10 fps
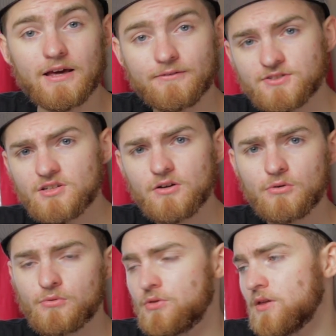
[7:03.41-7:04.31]
If
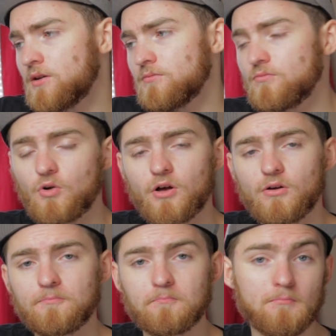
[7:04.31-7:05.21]
so, then,
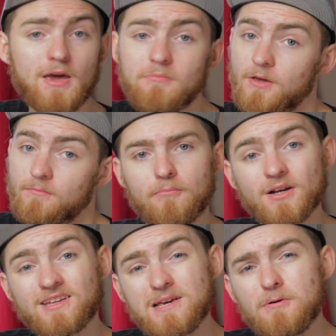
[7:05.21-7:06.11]
well, maybe.
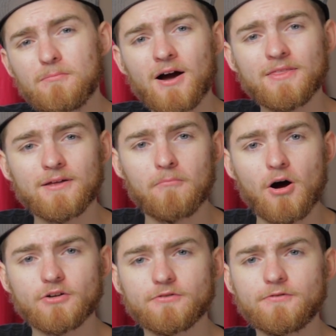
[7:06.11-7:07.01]
But keep in mind that
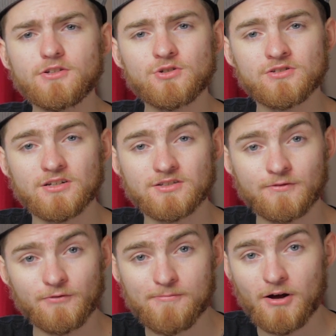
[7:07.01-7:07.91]
modern features such as
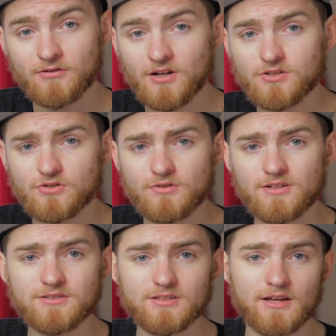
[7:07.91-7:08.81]
flip-out
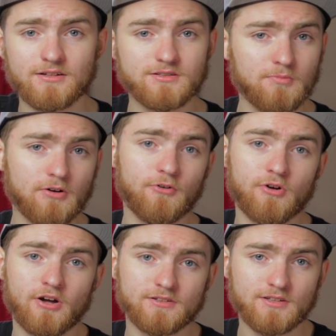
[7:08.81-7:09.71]
touchscreens and
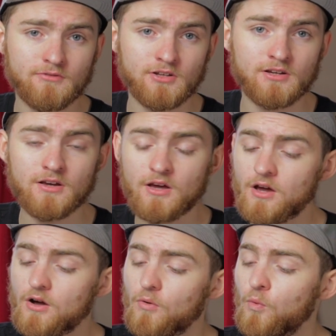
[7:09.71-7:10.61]
smartphone connectivity
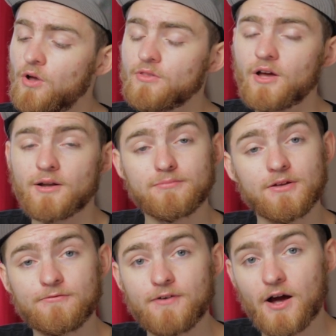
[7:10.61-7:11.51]
will not
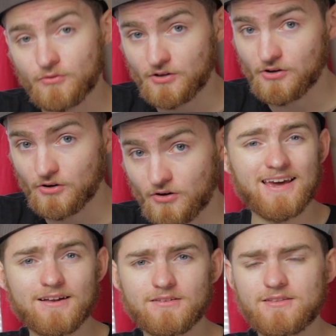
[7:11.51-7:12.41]
be found here.
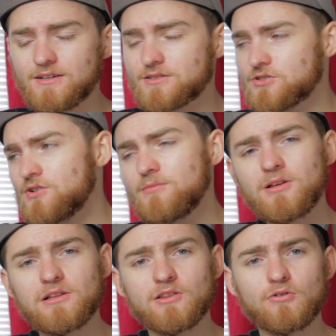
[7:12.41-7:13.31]
And the
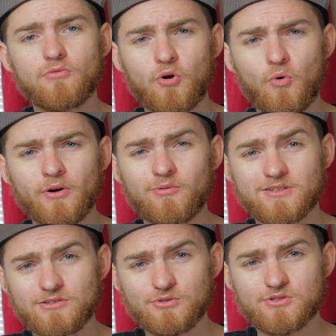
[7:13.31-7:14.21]
extremely low recording
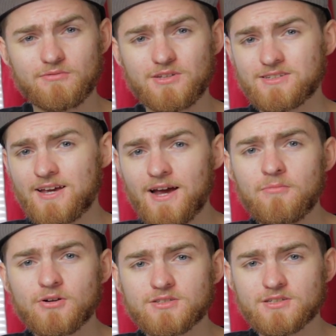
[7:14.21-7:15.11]
resolution of these
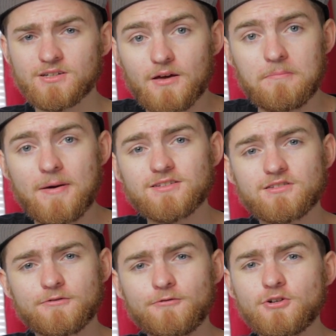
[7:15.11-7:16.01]
cameras makes
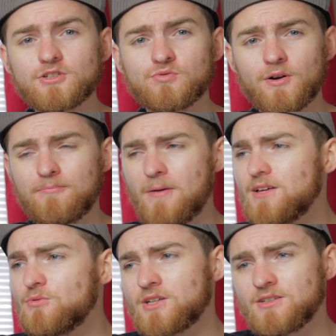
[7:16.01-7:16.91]
their footage what
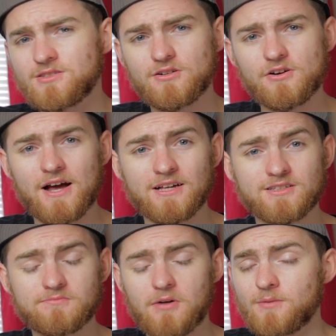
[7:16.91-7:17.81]
many would consider
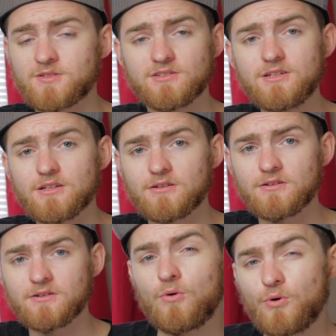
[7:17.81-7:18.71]
as obsolete,
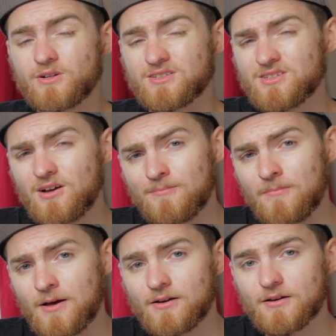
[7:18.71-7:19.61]
or to
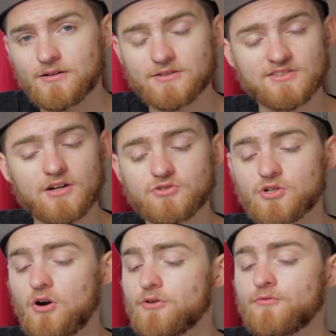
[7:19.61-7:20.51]
some, a
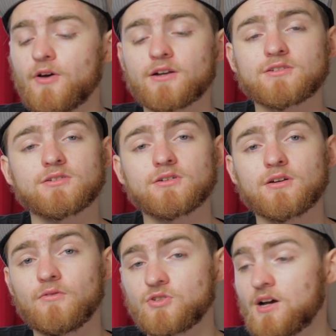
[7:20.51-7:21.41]
nostalgic artifact
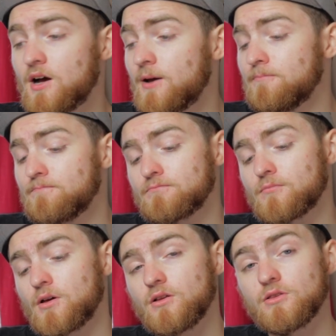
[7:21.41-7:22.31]
of a time
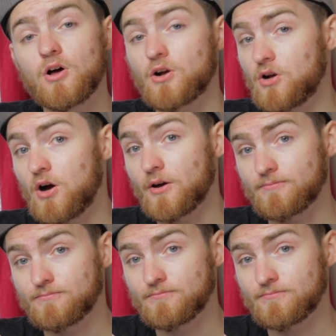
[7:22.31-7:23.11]
long gone.